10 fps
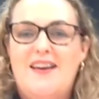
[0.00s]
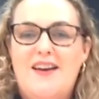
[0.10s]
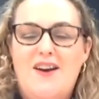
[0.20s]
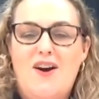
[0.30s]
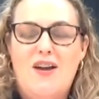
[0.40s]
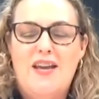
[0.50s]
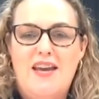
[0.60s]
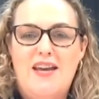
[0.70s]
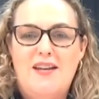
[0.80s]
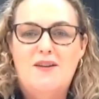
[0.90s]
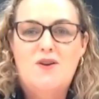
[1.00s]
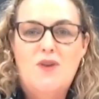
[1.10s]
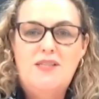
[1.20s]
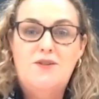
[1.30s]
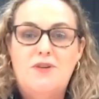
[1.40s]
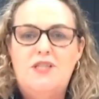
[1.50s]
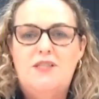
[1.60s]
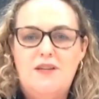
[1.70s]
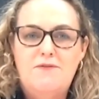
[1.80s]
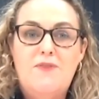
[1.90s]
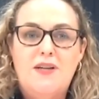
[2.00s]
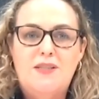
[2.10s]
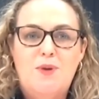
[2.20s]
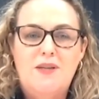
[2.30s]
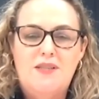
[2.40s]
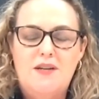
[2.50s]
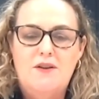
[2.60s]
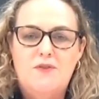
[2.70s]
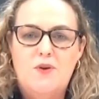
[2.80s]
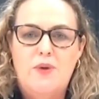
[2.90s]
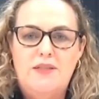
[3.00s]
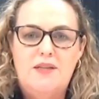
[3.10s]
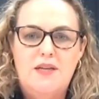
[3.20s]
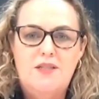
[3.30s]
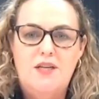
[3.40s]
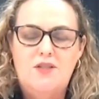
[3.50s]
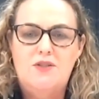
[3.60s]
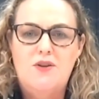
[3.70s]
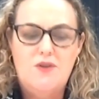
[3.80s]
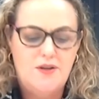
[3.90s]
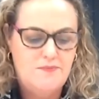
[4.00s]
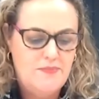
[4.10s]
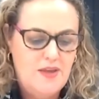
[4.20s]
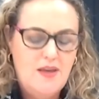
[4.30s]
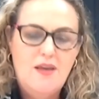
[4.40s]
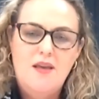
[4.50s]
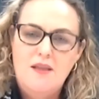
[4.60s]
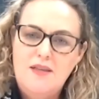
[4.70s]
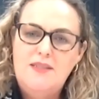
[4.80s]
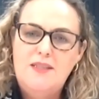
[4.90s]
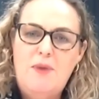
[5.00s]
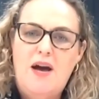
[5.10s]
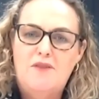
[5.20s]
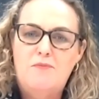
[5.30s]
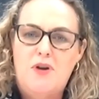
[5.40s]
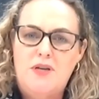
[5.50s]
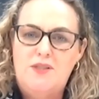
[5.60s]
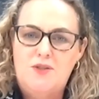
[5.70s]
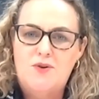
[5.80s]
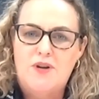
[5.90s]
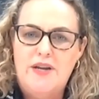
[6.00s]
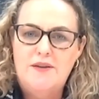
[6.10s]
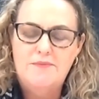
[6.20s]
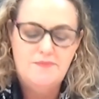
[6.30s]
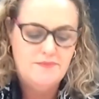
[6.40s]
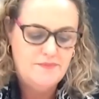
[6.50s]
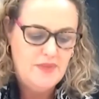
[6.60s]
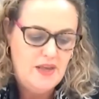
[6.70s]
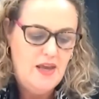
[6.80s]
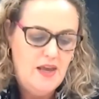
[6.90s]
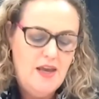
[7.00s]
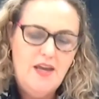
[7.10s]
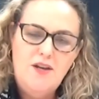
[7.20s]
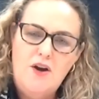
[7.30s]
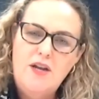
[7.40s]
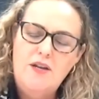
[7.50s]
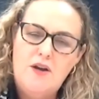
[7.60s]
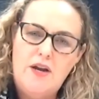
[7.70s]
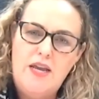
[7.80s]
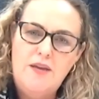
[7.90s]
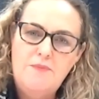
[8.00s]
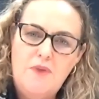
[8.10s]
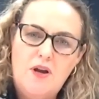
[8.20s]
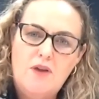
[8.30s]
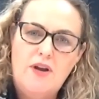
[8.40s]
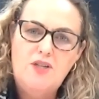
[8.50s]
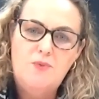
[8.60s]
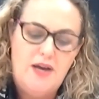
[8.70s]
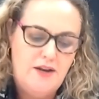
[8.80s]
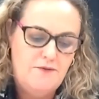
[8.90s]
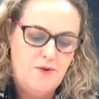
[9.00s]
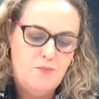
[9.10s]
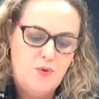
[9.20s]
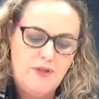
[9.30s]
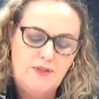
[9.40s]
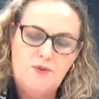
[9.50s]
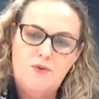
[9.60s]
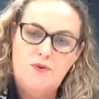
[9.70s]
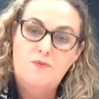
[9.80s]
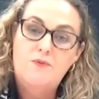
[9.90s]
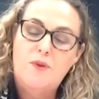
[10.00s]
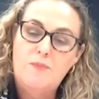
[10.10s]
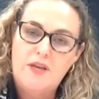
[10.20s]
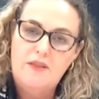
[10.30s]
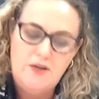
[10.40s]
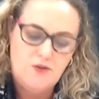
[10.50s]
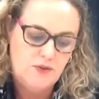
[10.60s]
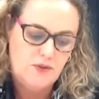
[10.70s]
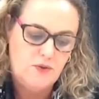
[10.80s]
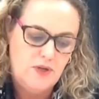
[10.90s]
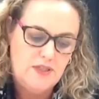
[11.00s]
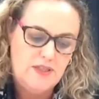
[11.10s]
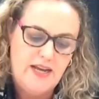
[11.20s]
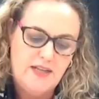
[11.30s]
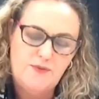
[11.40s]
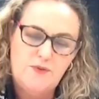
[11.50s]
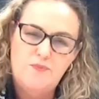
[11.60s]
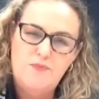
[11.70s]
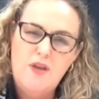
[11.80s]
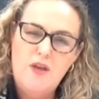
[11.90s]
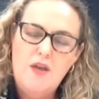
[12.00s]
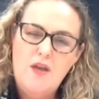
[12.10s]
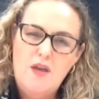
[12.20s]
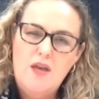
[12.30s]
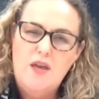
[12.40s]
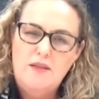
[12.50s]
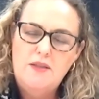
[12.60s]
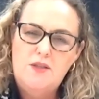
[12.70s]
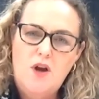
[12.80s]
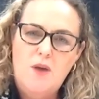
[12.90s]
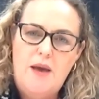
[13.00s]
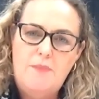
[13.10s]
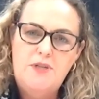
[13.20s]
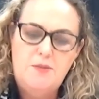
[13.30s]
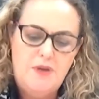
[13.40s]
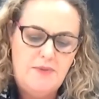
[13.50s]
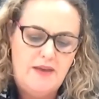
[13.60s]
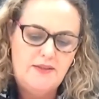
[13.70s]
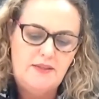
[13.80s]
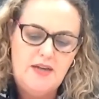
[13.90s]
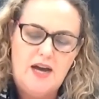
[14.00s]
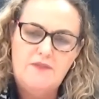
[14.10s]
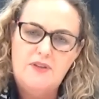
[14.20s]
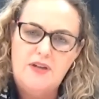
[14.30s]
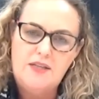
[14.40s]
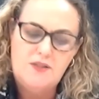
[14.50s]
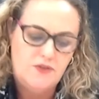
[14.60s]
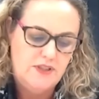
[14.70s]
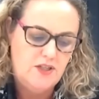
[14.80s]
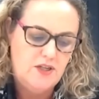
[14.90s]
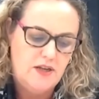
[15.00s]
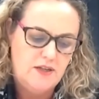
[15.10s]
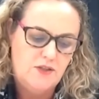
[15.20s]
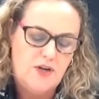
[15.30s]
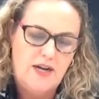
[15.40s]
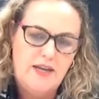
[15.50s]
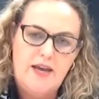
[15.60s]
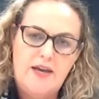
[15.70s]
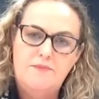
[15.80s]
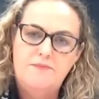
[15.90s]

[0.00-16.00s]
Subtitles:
Hi again, Krista Richardson, Vice President of the Queensland Teachers Union. This is part of my story. In 1990, I graduated from boarding school from the Cathedral School in Townsville. This time happened to be about the start of the last recession that Australia had.